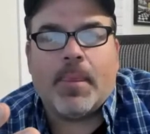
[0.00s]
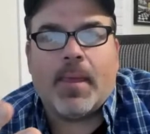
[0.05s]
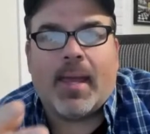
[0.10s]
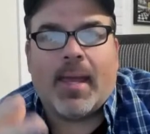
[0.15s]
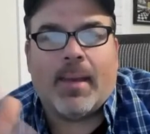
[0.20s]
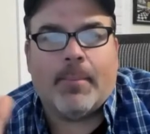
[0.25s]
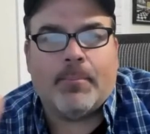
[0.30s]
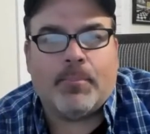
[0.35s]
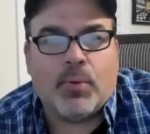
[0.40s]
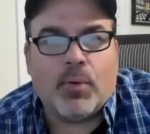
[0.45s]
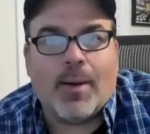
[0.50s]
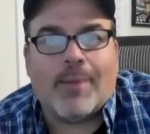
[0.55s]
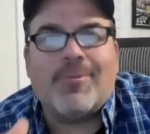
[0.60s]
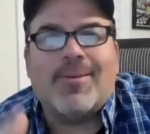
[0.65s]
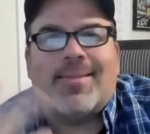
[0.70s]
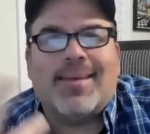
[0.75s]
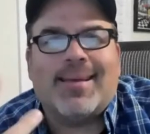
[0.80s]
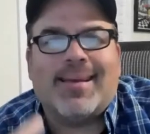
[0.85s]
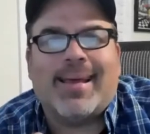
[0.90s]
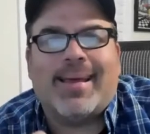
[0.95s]
and put
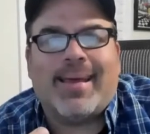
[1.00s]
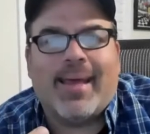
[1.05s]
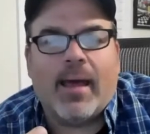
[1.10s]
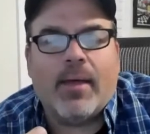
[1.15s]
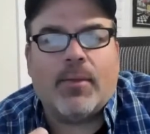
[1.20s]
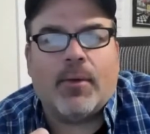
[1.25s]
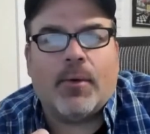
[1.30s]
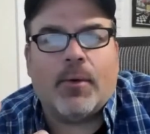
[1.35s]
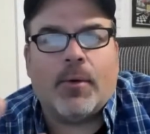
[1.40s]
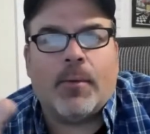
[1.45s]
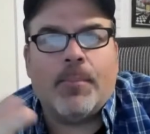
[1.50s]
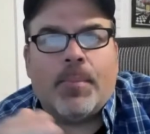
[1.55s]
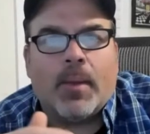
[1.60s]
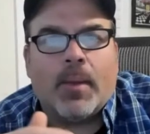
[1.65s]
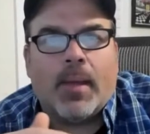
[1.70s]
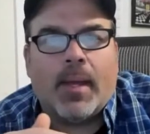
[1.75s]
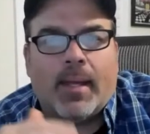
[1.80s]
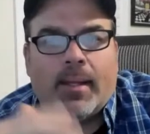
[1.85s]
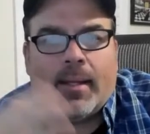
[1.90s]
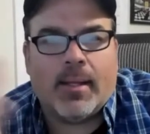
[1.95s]
everything together,
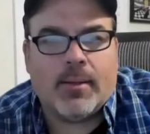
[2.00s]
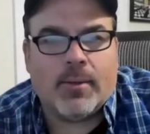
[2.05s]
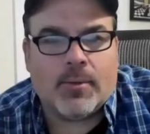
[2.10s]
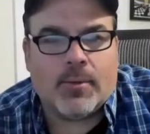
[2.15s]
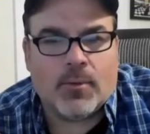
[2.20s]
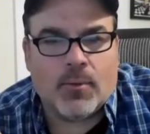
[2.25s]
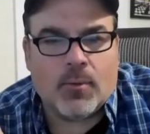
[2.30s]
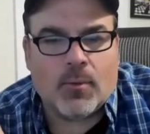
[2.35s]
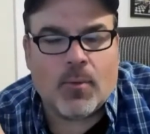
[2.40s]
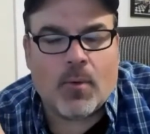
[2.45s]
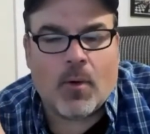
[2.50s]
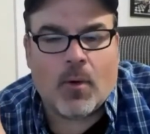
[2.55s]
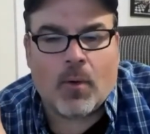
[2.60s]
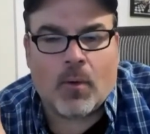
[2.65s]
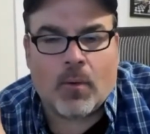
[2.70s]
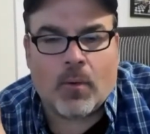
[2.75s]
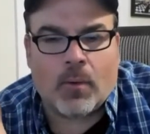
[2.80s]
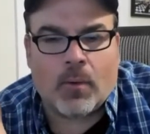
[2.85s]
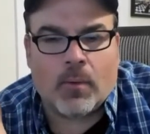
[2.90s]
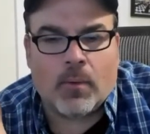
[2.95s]
and then do
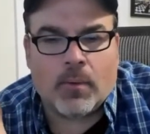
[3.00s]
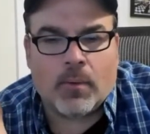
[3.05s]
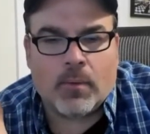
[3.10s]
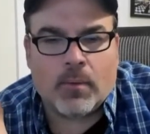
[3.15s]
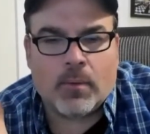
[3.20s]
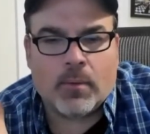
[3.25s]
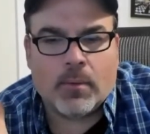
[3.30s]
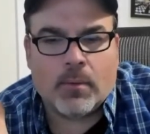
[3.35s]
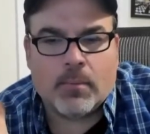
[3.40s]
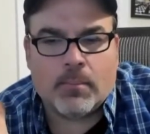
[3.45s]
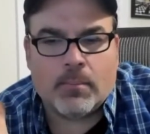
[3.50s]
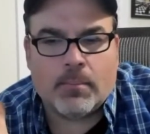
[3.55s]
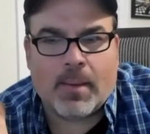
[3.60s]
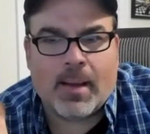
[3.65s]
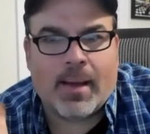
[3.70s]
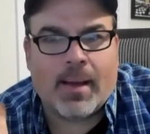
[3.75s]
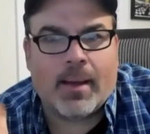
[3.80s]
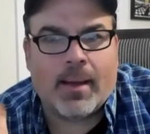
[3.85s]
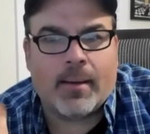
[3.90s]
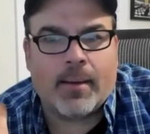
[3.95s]
all
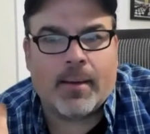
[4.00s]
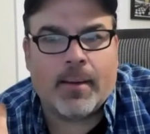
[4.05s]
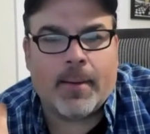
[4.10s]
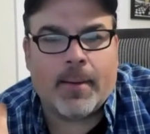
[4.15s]
my